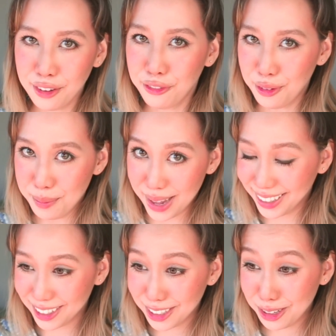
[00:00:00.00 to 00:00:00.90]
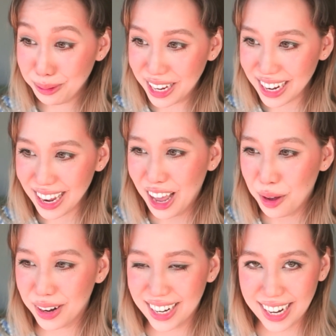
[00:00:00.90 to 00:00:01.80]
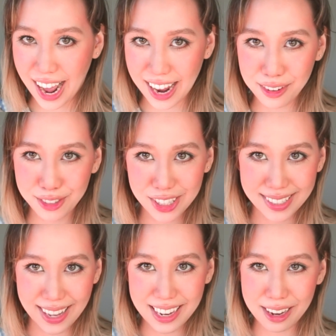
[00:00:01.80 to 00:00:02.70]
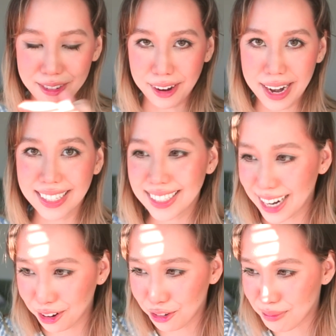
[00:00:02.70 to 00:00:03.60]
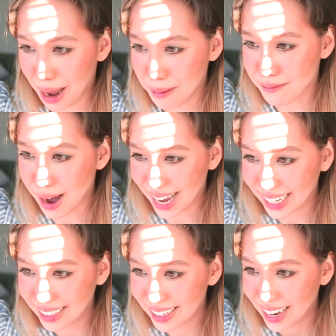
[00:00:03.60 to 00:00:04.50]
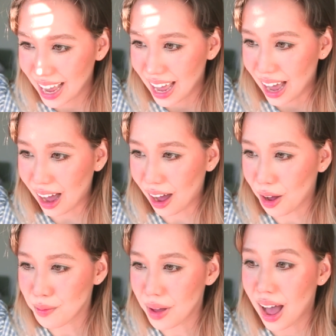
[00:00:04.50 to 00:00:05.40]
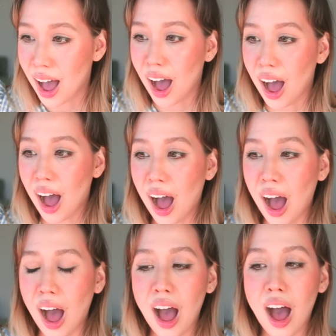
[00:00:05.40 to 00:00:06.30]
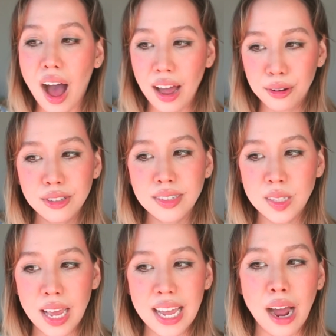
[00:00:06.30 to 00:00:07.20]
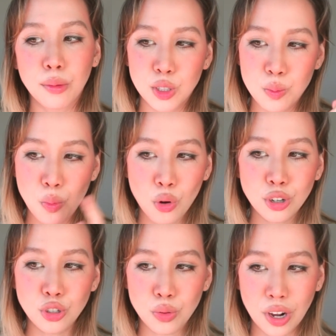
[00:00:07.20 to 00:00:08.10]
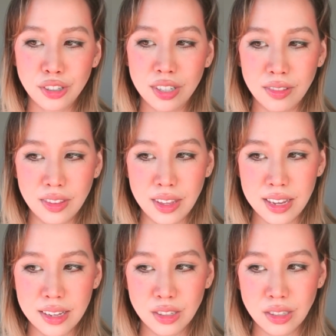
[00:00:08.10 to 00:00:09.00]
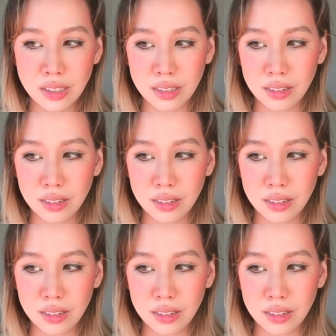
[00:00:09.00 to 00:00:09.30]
familiar to me, but it kind of just like erased out of my mind. I will say I was more drawn to these,